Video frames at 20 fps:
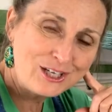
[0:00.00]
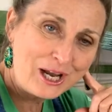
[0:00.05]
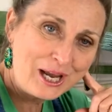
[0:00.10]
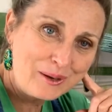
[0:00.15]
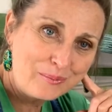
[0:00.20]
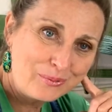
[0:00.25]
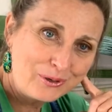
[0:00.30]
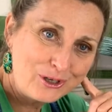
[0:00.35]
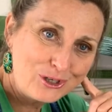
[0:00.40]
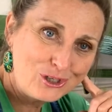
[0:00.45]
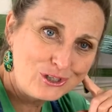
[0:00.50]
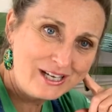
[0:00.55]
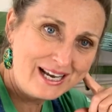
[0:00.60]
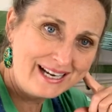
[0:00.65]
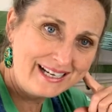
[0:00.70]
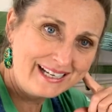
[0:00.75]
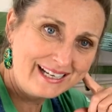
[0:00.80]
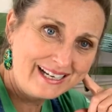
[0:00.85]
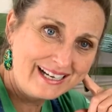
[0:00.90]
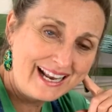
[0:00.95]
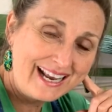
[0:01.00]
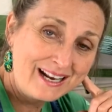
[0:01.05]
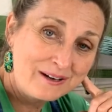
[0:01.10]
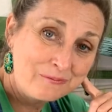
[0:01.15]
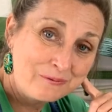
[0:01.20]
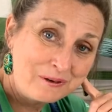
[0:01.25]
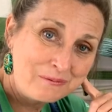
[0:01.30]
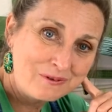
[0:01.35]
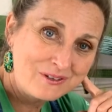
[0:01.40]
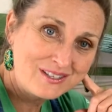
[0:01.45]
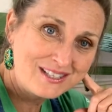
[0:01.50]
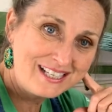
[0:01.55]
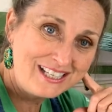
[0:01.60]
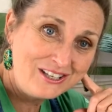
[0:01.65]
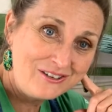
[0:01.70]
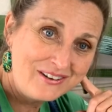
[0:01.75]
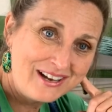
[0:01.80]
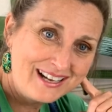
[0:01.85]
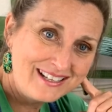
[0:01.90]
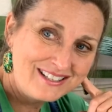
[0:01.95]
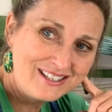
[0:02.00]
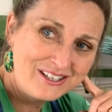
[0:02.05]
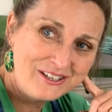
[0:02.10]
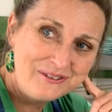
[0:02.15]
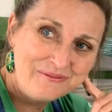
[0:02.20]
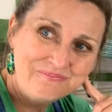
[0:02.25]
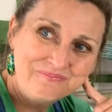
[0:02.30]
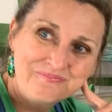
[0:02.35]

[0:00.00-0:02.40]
I appreciate it. And we will see you guys soon.